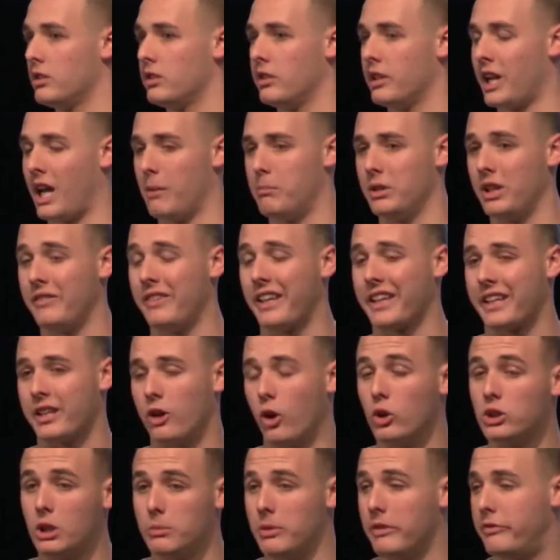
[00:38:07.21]
And I believe that can
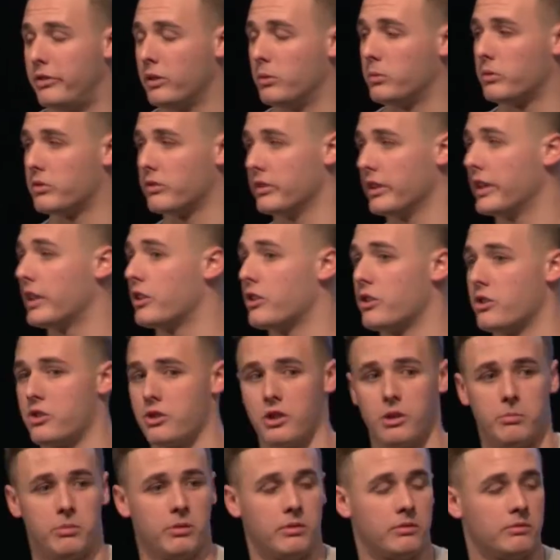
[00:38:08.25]
only be filled with relationship.